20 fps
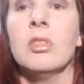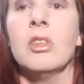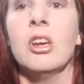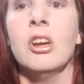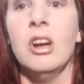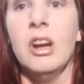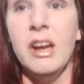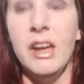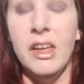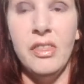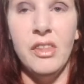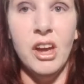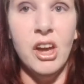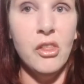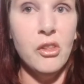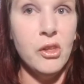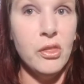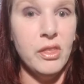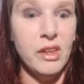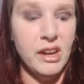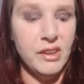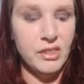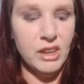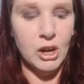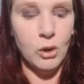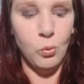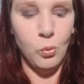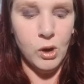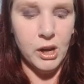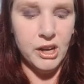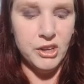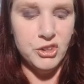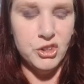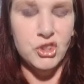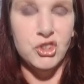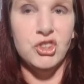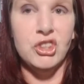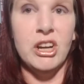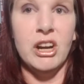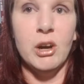And the other thing that I wanted to
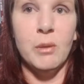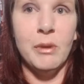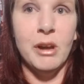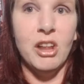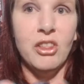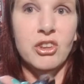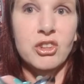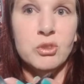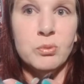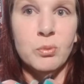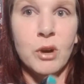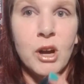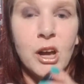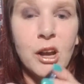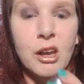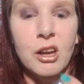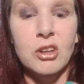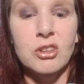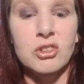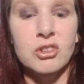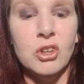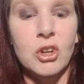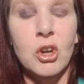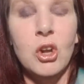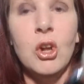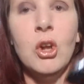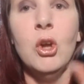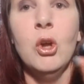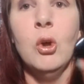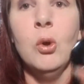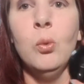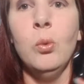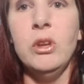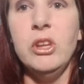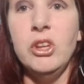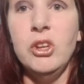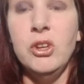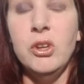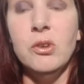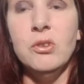share about this product, when
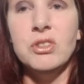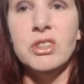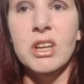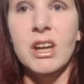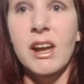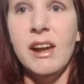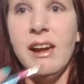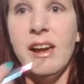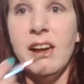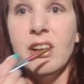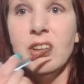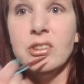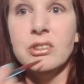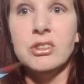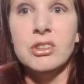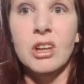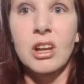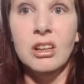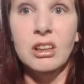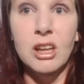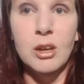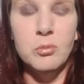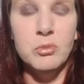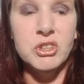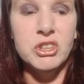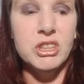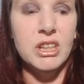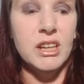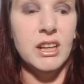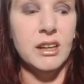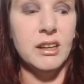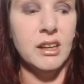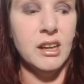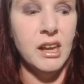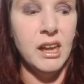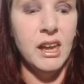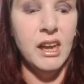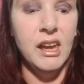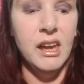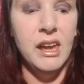you use it as a lipstick,
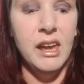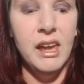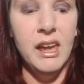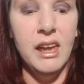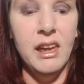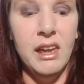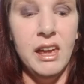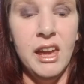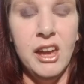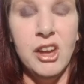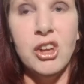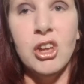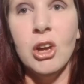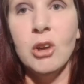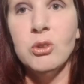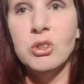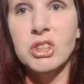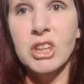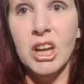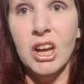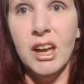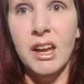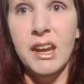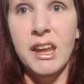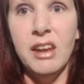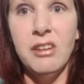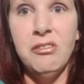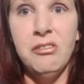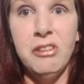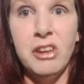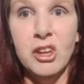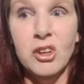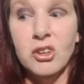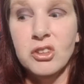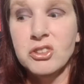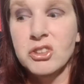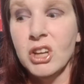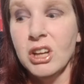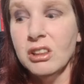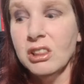it goes on and
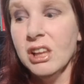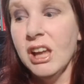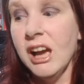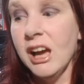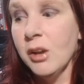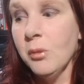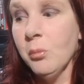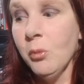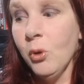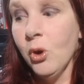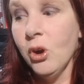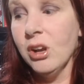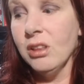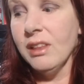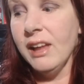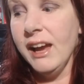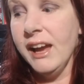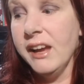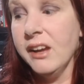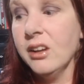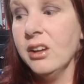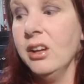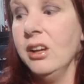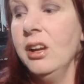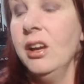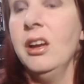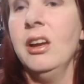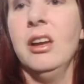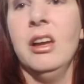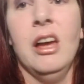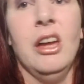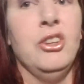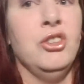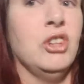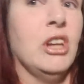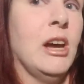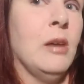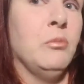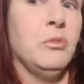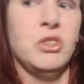feels a lot more like a
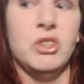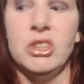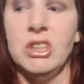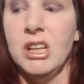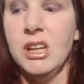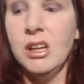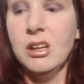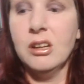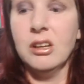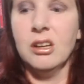chapstick,